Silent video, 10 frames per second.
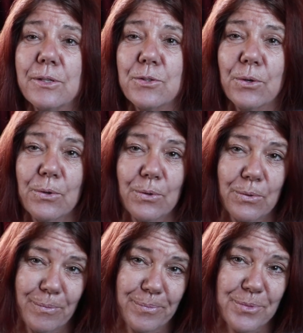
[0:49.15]

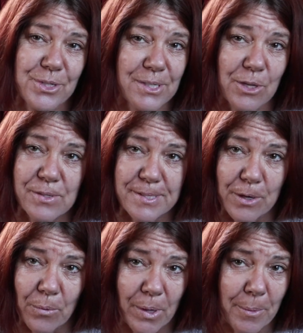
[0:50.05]
to just go
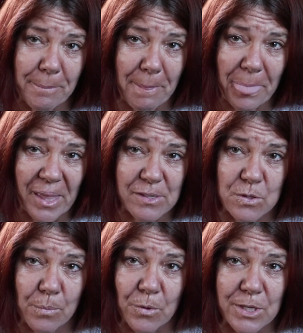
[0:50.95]
slower,
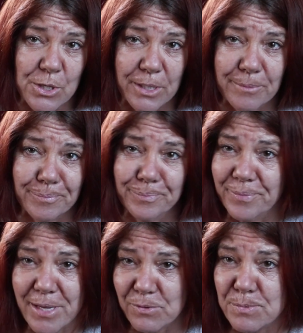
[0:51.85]
stop rushing.
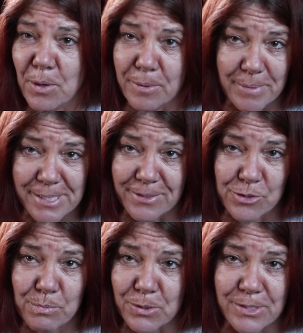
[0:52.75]
That was my
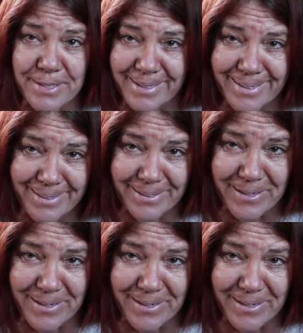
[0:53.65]
message personally,